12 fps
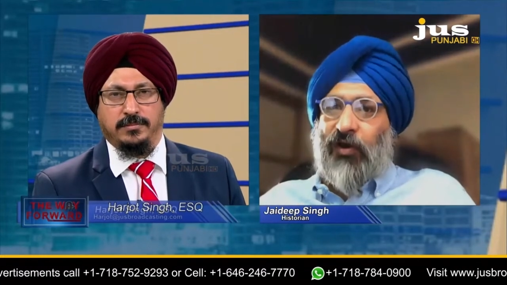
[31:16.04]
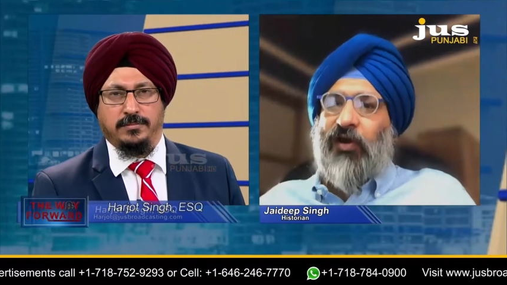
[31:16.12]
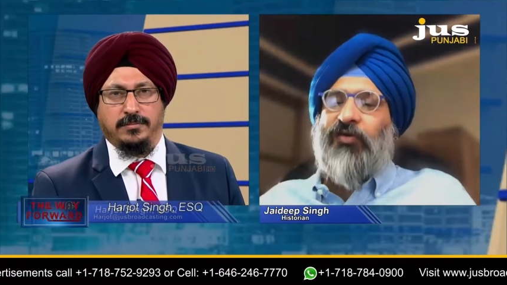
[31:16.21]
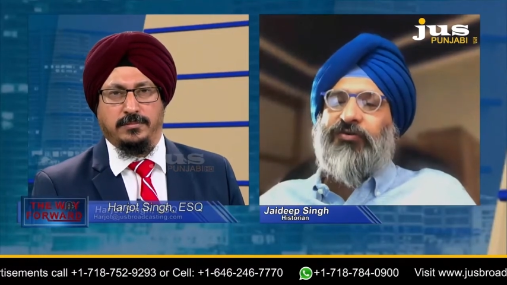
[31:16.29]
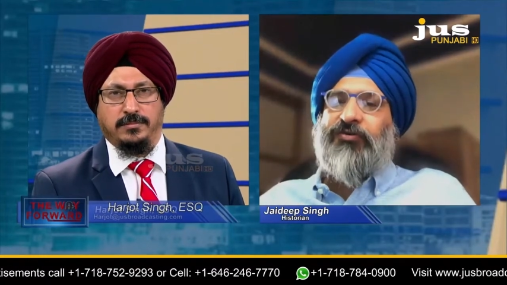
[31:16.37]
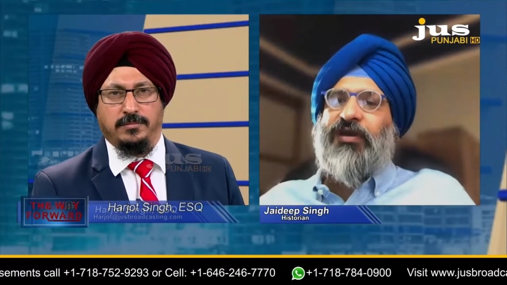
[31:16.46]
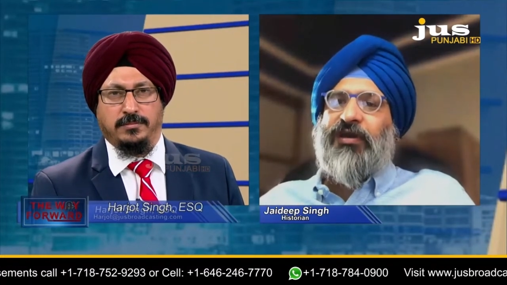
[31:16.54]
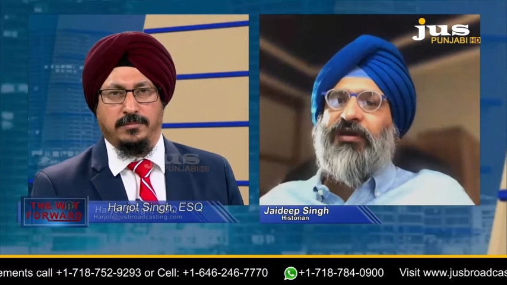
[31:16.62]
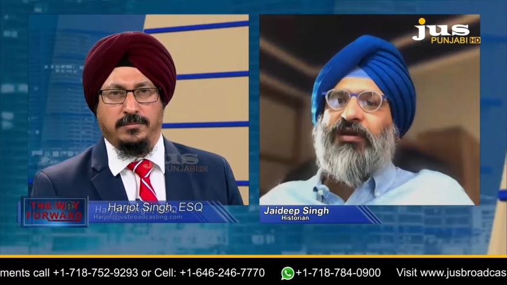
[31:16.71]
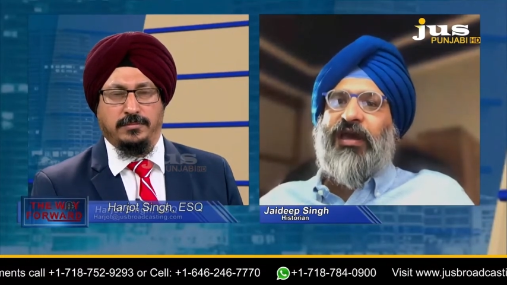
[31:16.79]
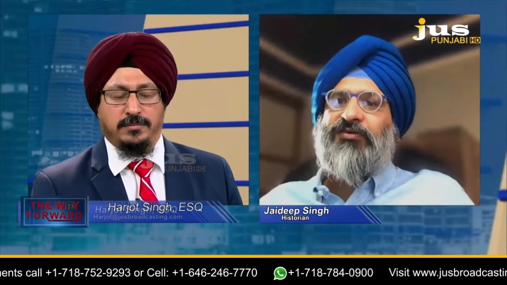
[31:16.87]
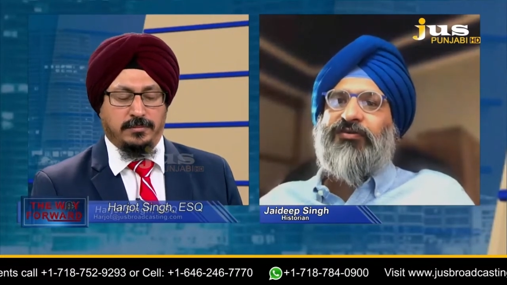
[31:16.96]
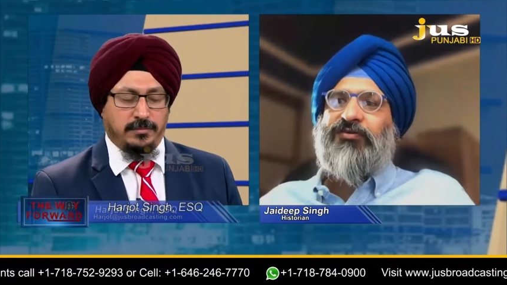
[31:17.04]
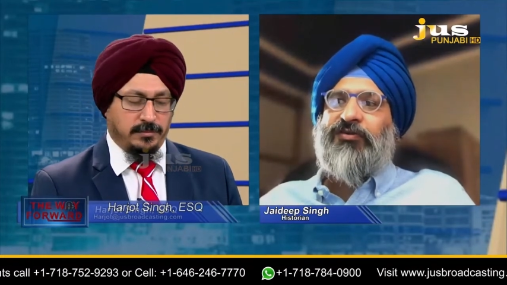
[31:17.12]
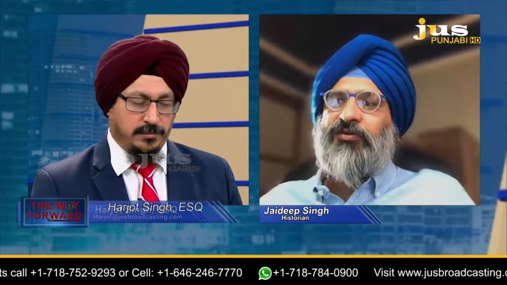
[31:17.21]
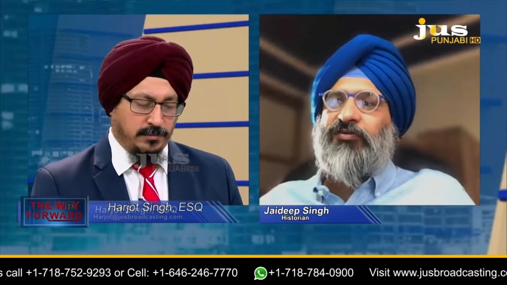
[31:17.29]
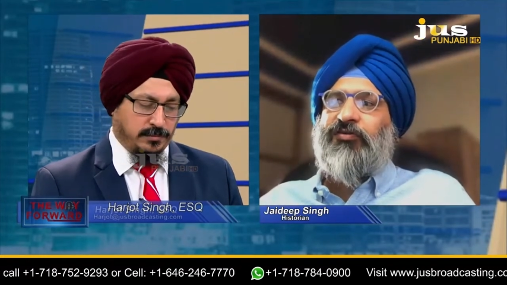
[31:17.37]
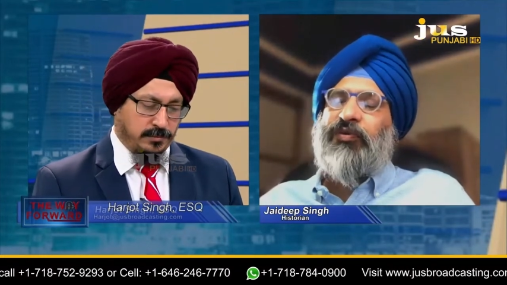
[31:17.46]
Speaker 1: have also taken cases
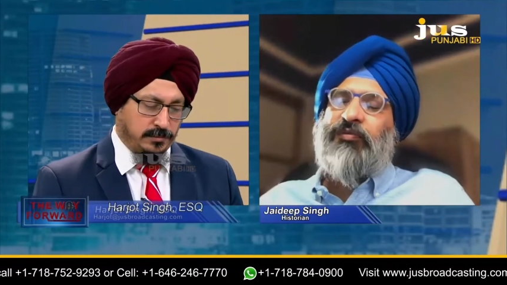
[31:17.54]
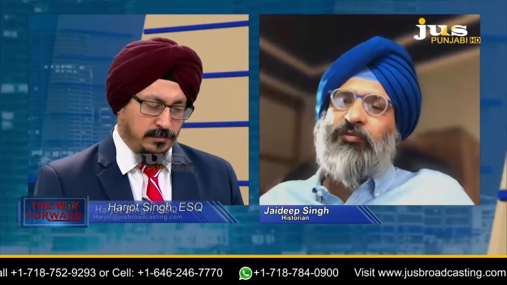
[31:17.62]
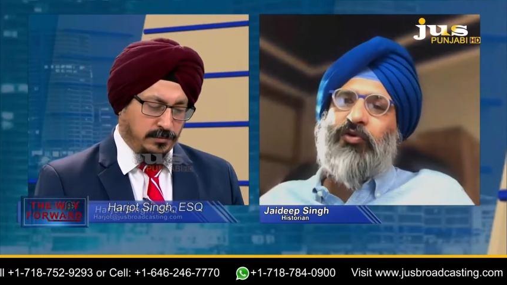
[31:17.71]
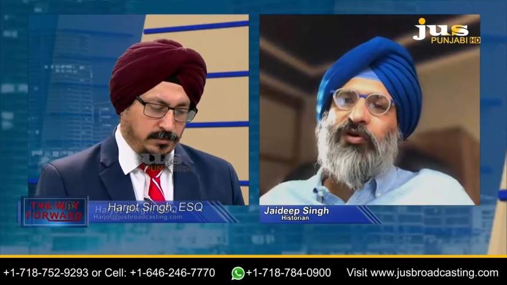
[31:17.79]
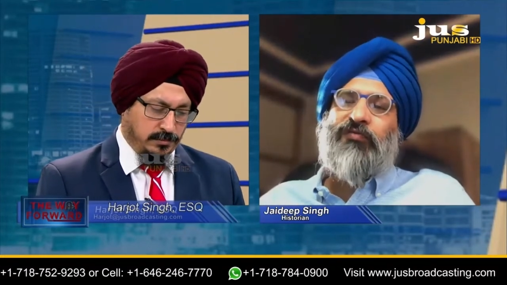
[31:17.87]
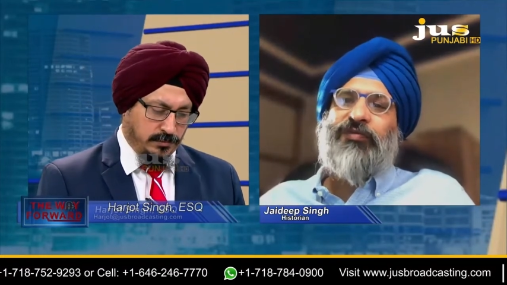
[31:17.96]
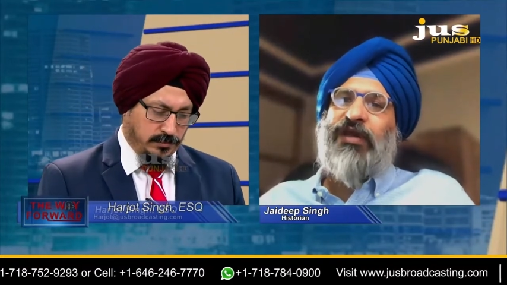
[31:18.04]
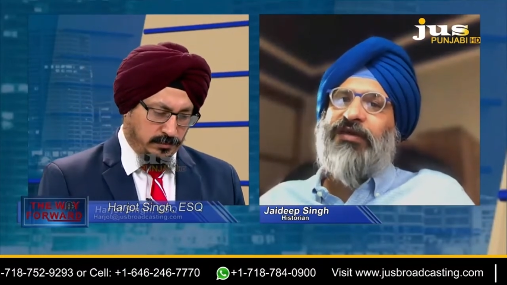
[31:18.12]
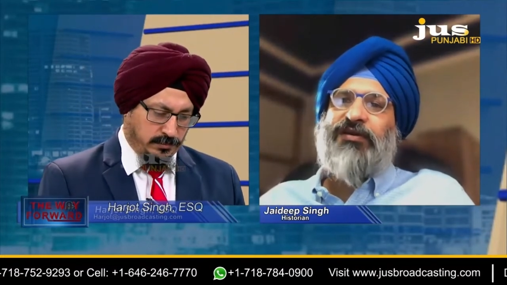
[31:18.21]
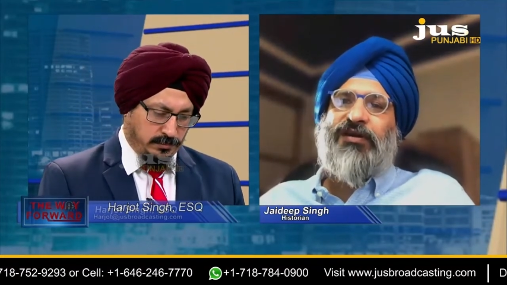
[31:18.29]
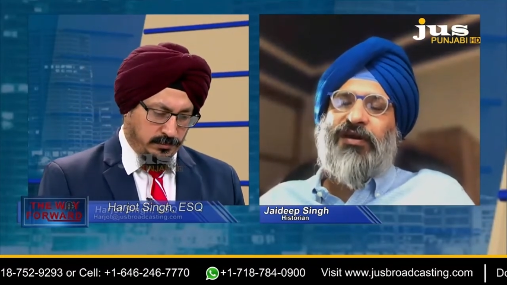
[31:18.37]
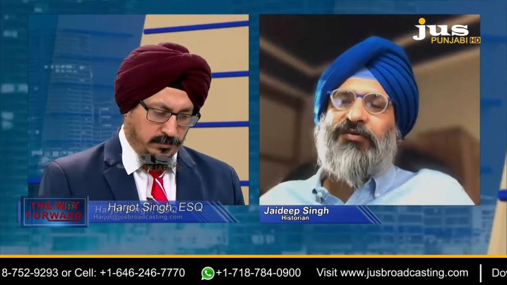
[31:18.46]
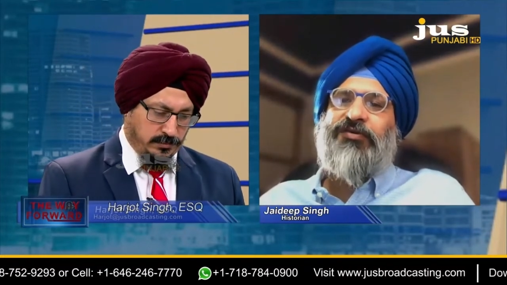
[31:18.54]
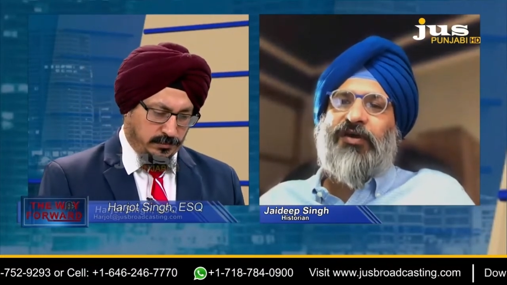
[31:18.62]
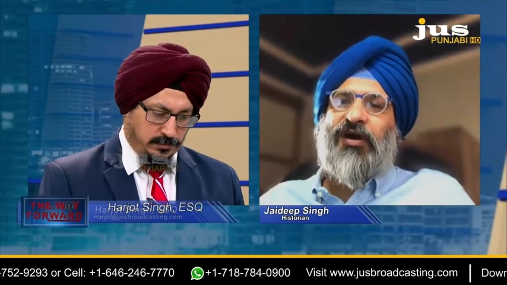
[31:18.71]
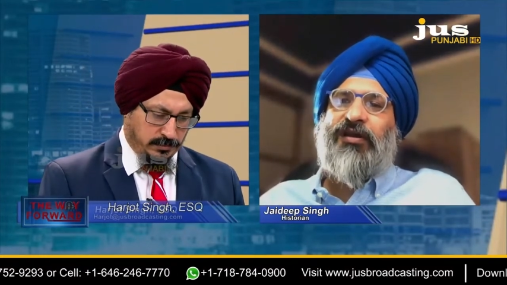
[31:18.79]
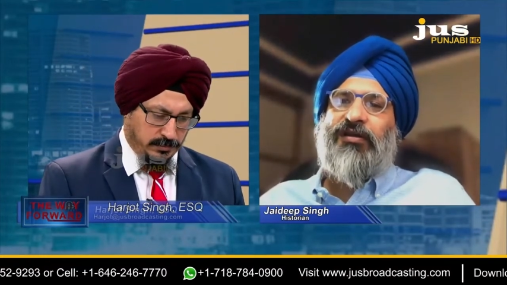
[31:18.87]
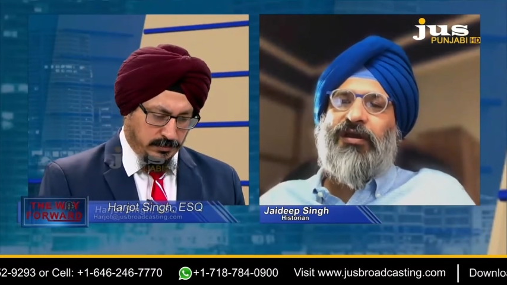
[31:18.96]
to the Supreme Court from the 1800s
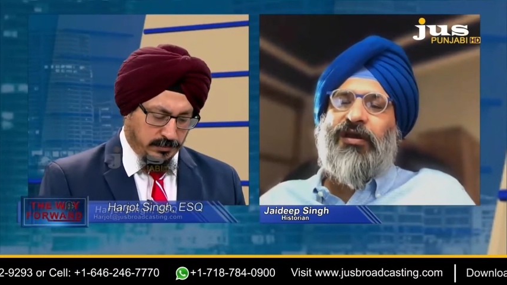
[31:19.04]
on.